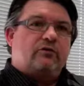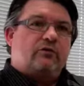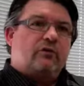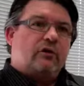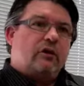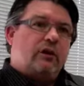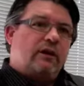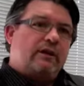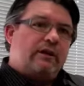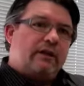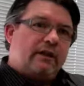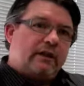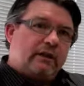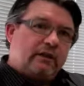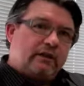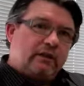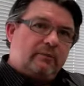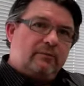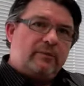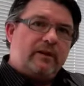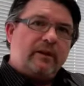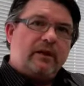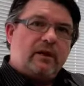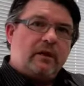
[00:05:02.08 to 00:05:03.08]
try and get a
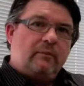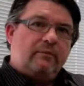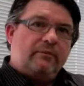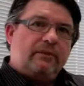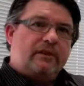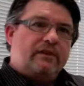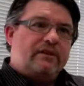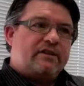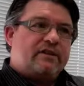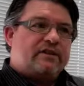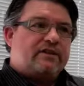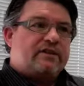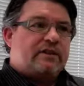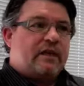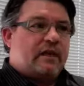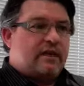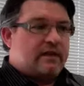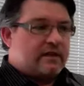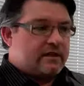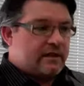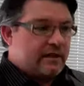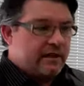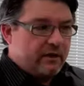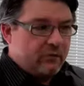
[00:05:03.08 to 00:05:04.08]
clipping company in the
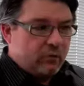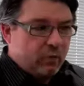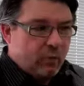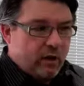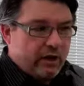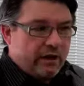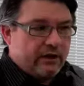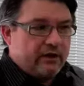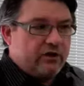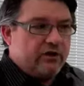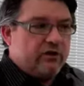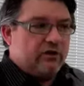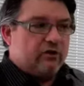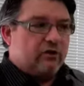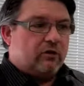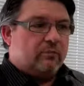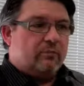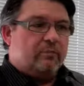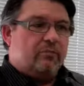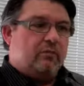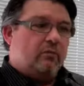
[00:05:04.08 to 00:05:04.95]
States and then one in Europe,